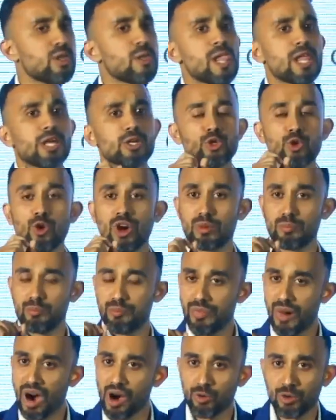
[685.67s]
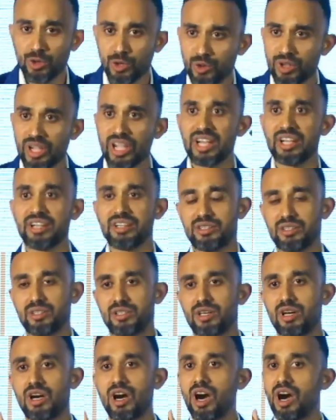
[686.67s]
you are bound to get
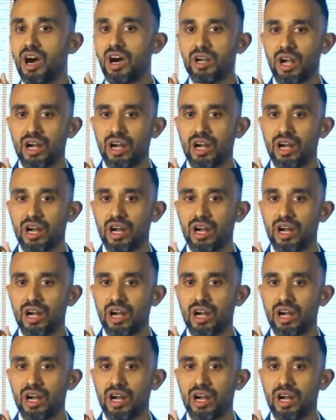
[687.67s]
a